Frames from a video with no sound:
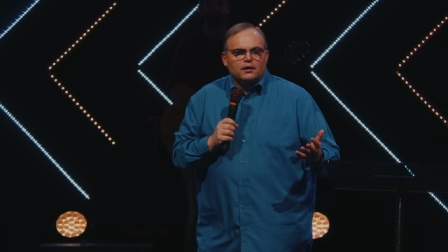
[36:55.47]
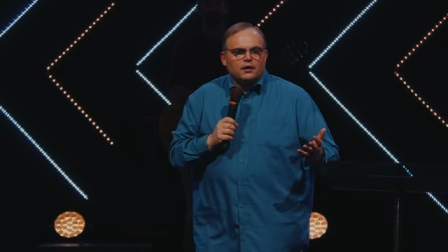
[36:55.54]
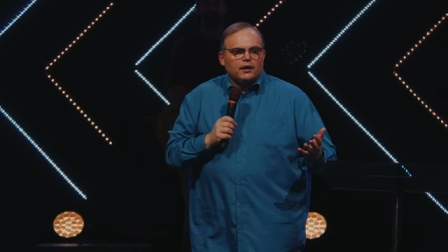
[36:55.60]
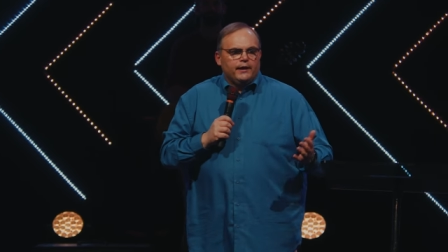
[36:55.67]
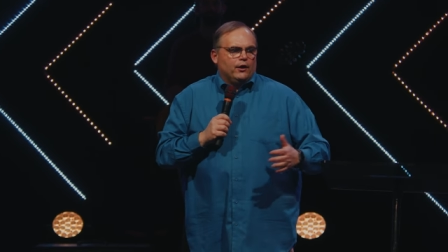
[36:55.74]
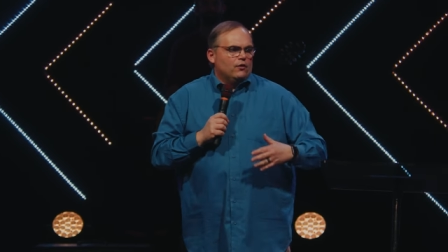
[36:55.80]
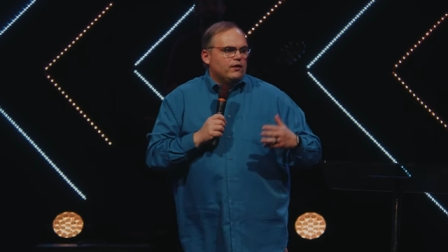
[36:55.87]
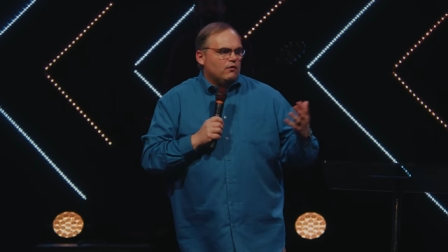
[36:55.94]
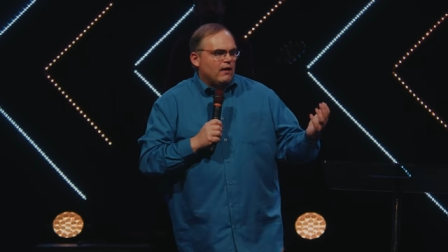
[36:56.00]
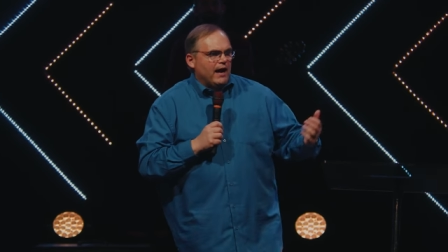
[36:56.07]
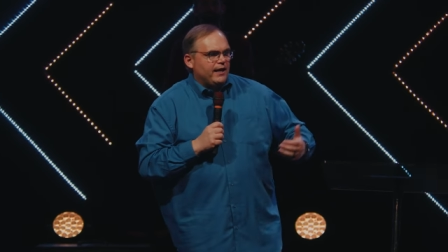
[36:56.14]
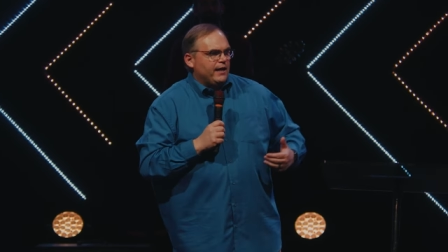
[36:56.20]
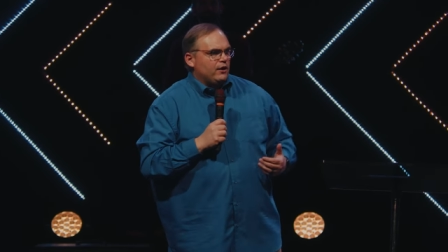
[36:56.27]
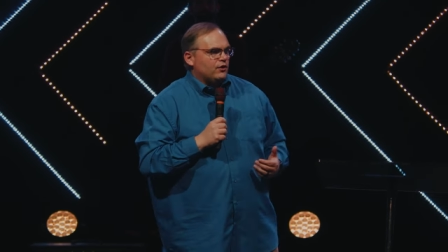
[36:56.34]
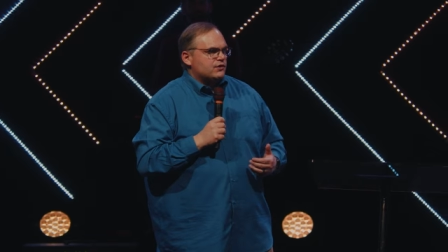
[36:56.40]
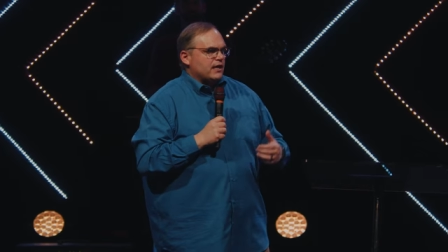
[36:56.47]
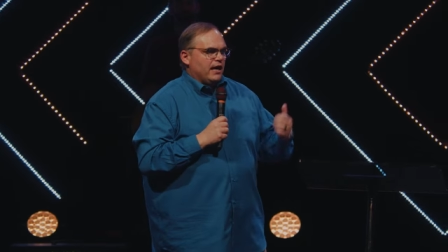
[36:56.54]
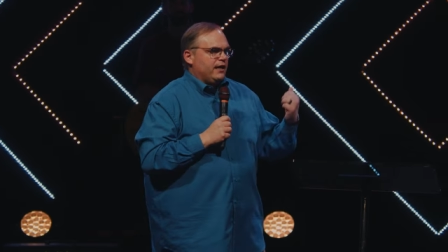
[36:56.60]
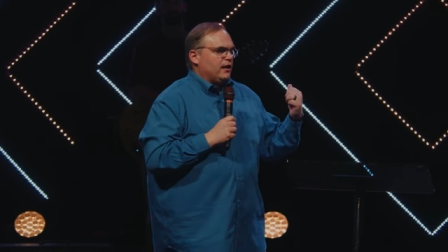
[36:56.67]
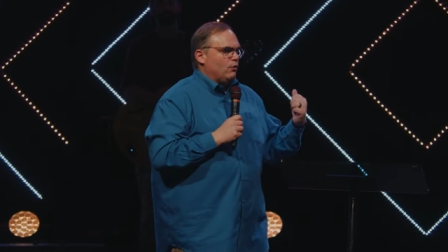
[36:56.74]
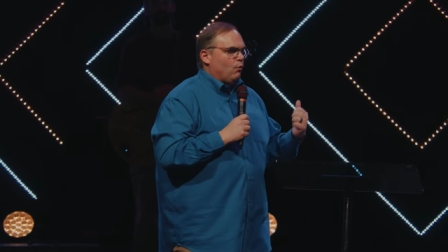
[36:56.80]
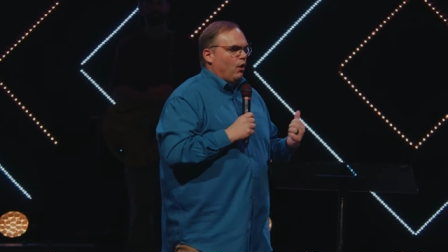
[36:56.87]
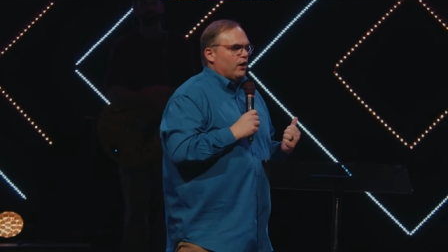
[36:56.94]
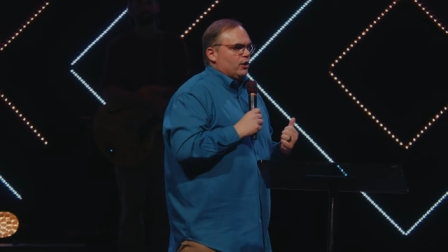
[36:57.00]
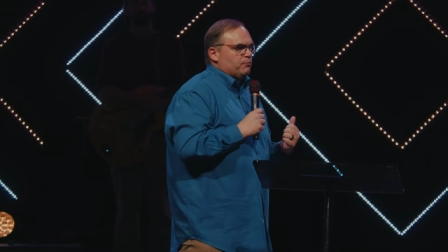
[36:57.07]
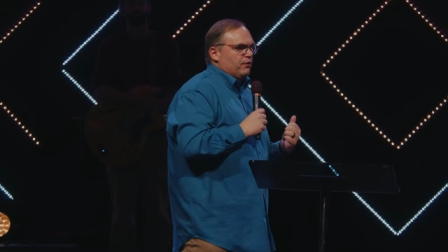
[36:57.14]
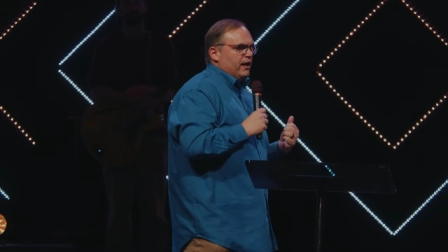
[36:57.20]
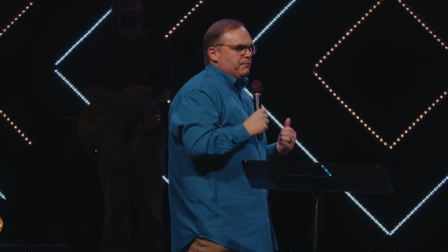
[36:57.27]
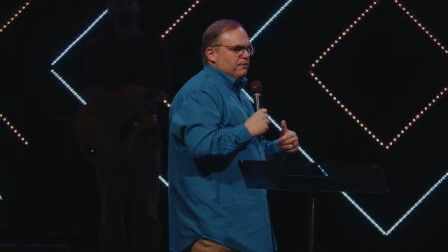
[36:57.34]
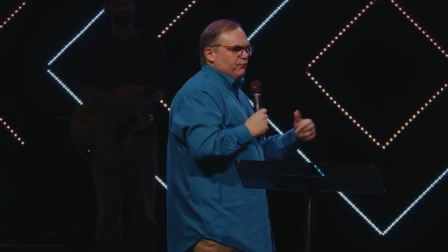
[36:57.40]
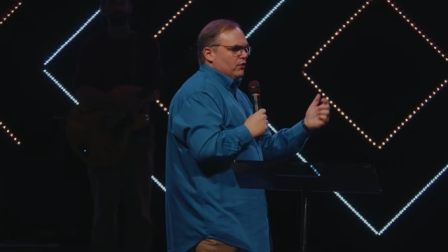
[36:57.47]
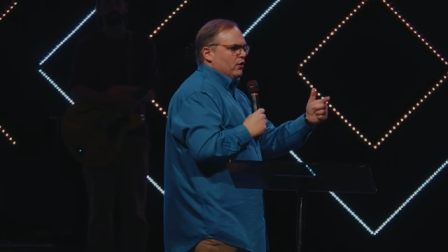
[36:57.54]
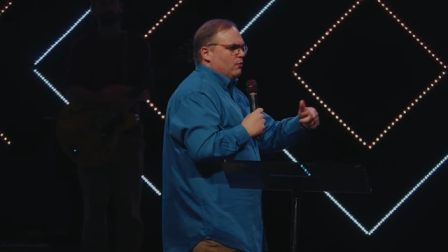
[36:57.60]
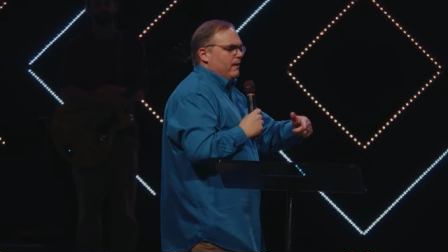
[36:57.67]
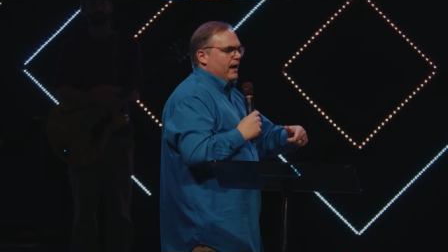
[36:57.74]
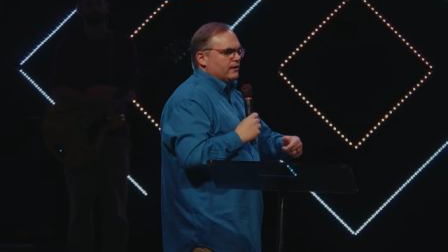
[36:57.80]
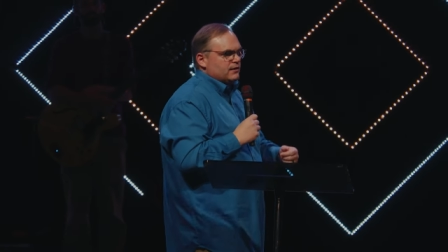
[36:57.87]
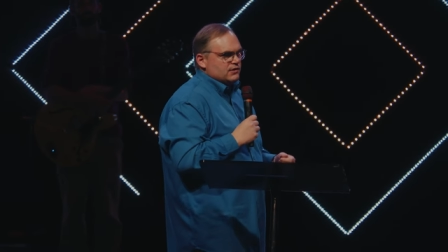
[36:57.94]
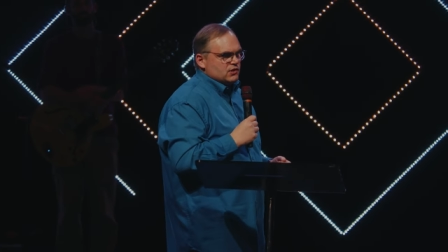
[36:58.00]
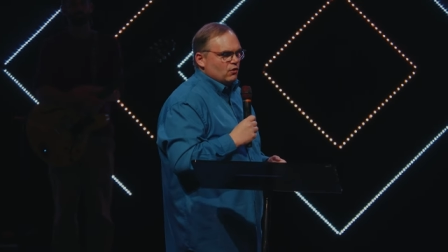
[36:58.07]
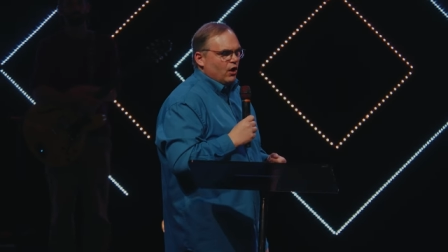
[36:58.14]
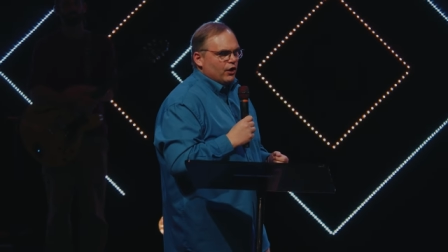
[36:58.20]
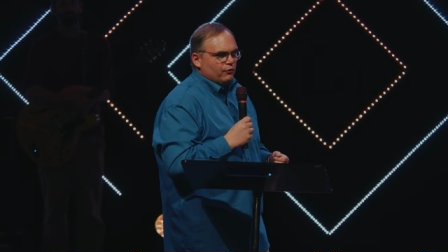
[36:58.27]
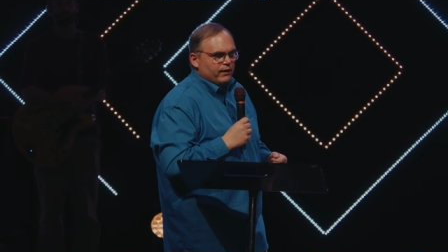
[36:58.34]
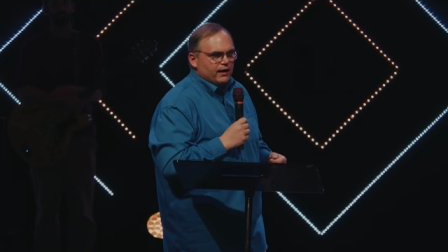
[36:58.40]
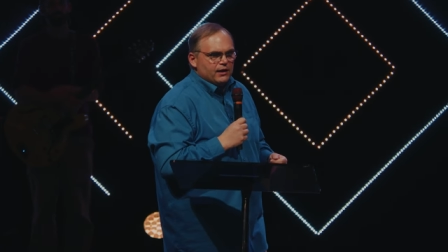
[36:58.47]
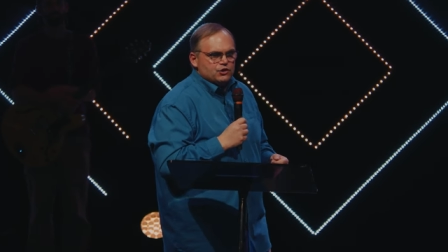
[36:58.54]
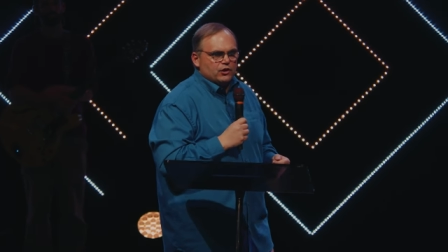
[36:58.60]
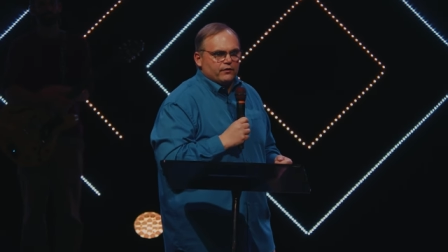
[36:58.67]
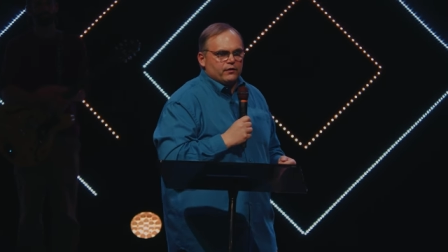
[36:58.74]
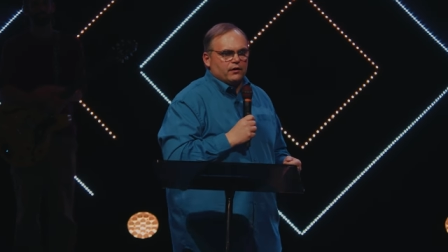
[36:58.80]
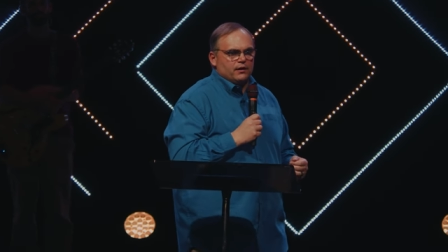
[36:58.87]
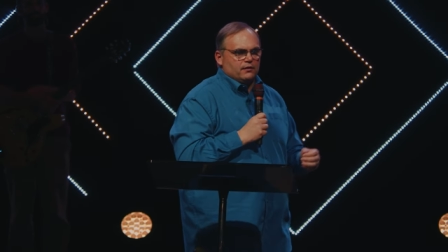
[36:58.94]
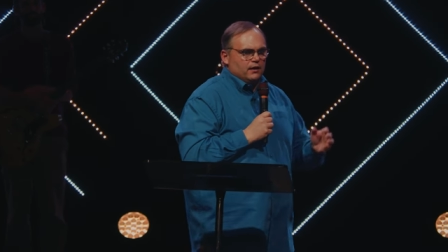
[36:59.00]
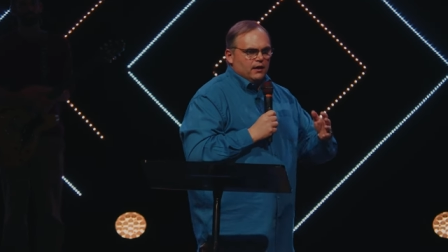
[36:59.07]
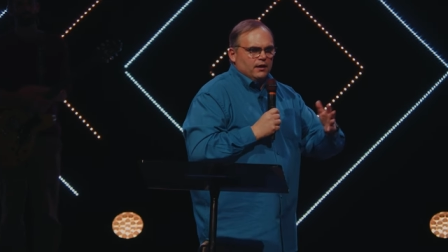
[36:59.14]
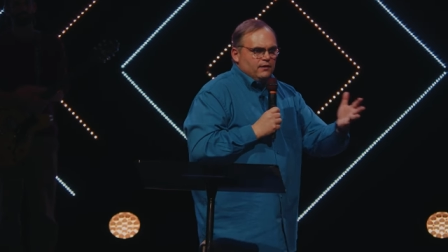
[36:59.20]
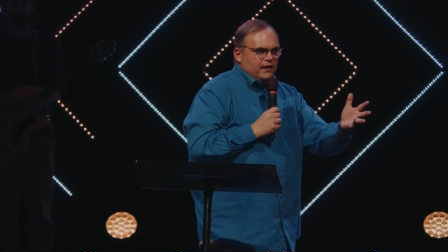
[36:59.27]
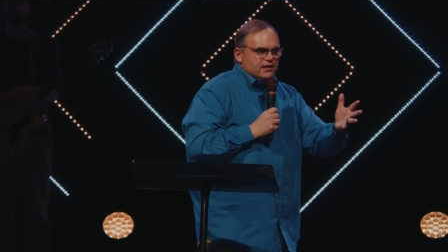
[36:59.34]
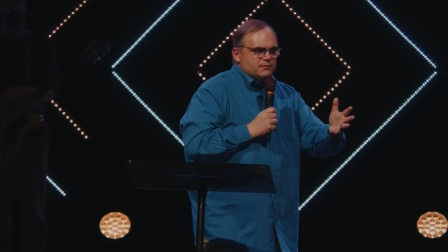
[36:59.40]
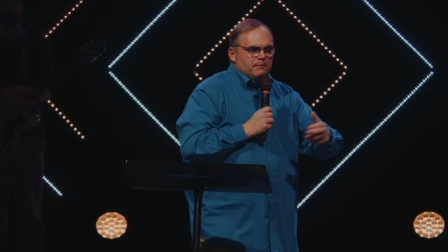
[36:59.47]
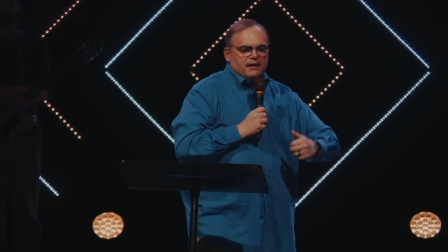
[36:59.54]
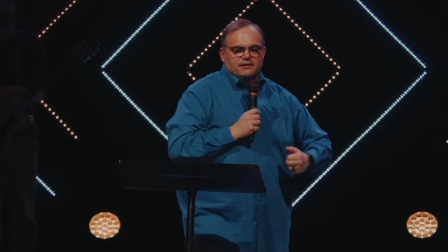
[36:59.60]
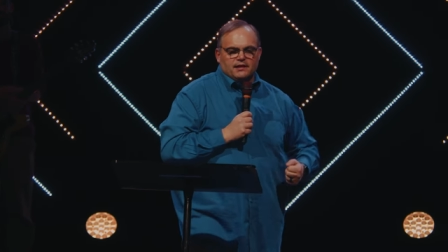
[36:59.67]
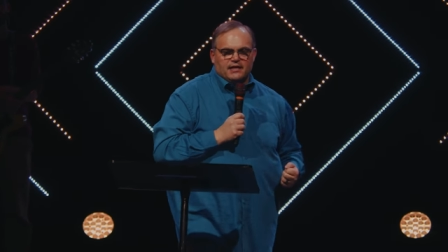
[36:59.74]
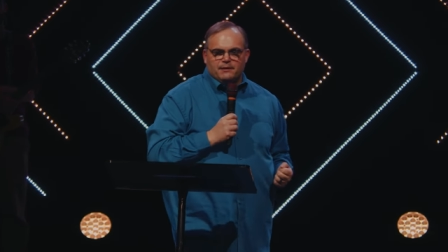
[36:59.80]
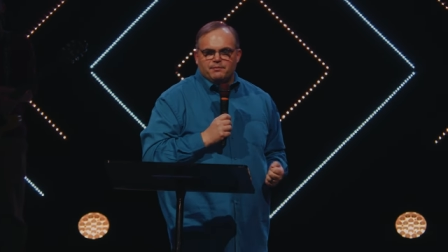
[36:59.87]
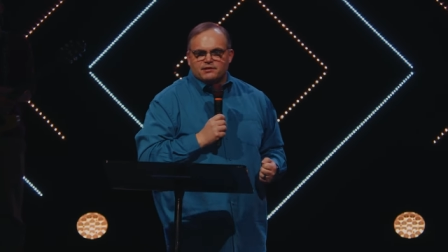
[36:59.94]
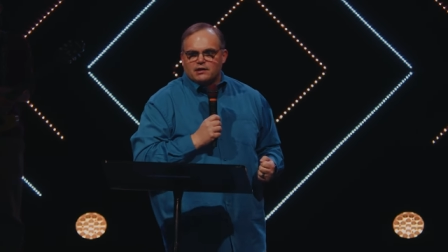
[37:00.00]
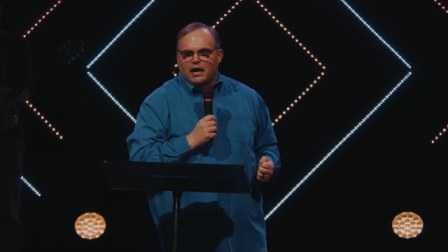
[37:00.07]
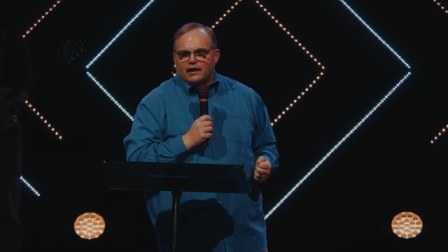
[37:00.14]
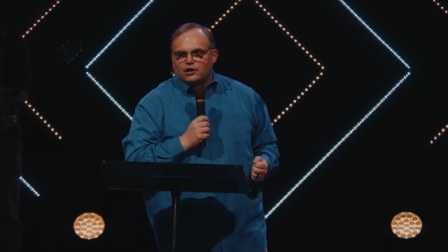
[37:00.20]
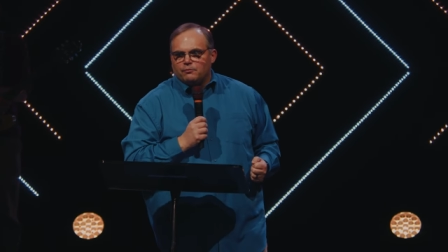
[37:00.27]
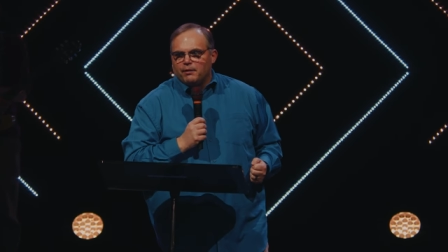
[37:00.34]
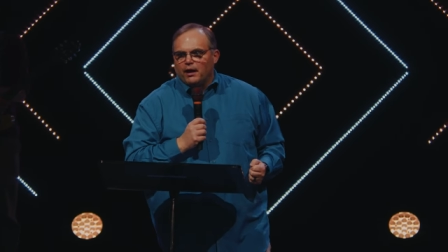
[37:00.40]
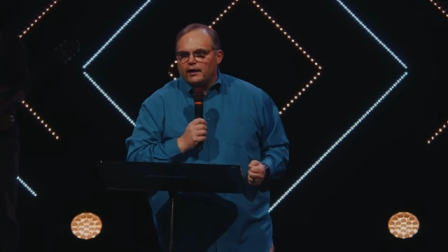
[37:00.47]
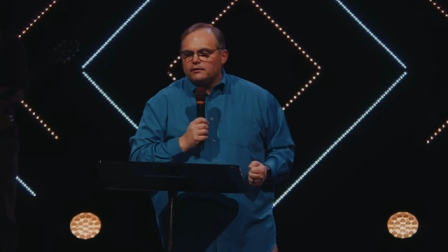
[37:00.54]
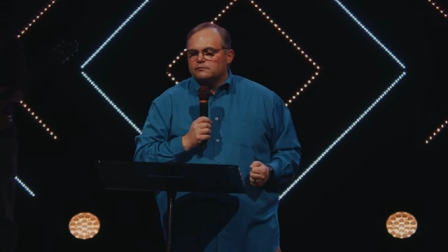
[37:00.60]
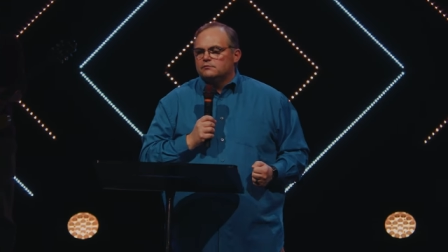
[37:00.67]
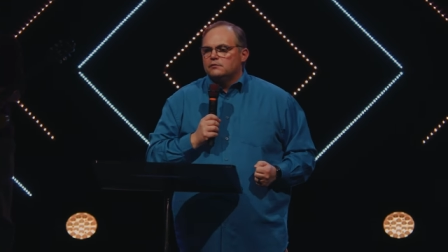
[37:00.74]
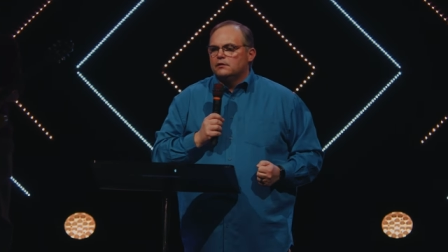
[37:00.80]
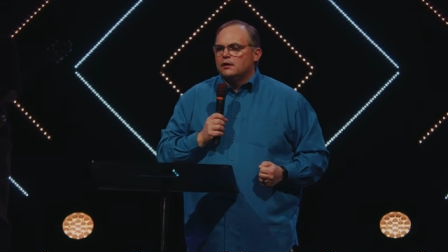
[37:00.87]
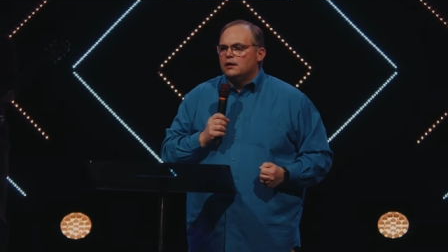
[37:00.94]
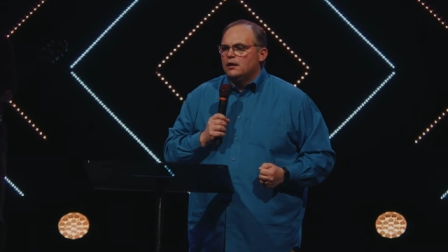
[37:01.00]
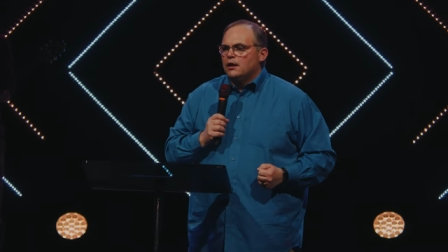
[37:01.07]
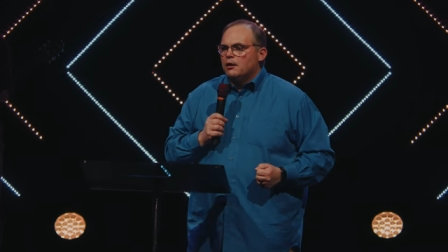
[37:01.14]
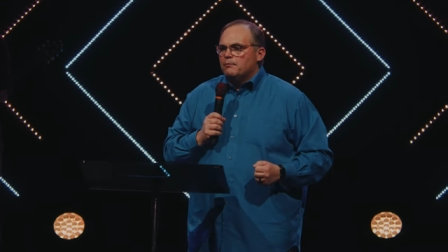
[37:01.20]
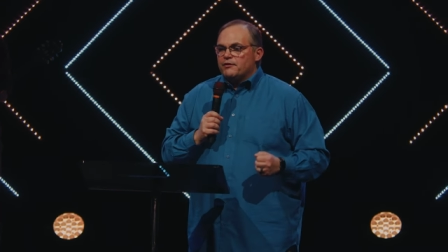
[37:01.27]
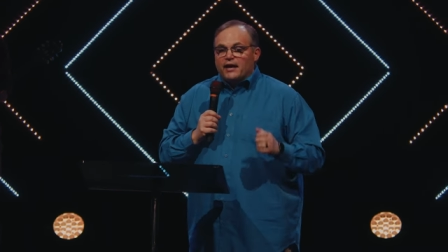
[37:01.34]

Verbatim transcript: You know, the gladiators got to get a water break before they go back to slaughtering each other, and he's meant to keep us occupied. But